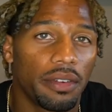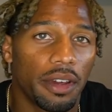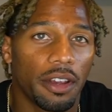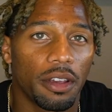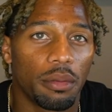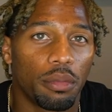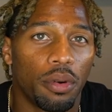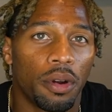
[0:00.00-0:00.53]

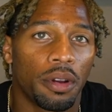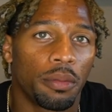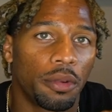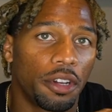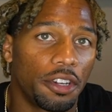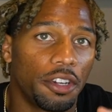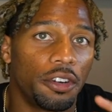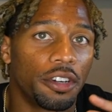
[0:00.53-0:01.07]
very important
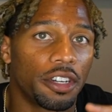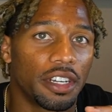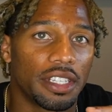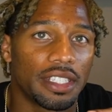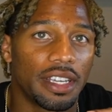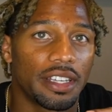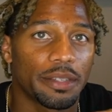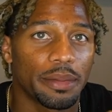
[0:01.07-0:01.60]
when you're doing your
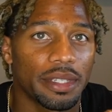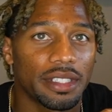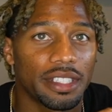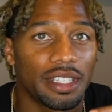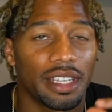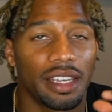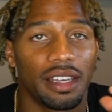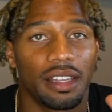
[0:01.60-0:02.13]
assessments
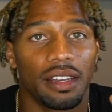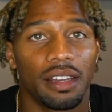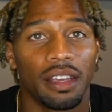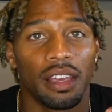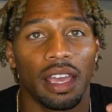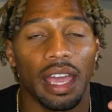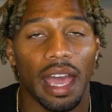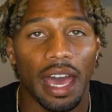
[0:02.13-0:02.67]
to get
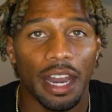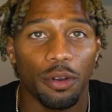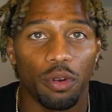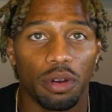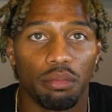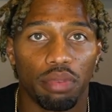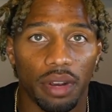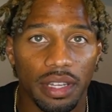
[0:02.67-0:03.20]

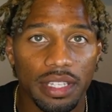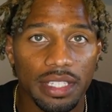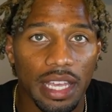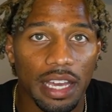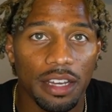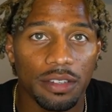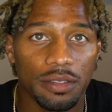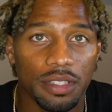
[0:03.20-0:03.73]
adequate breath
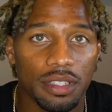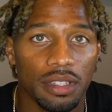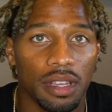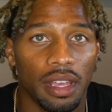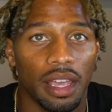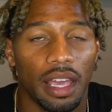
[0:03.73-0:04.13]
sounds,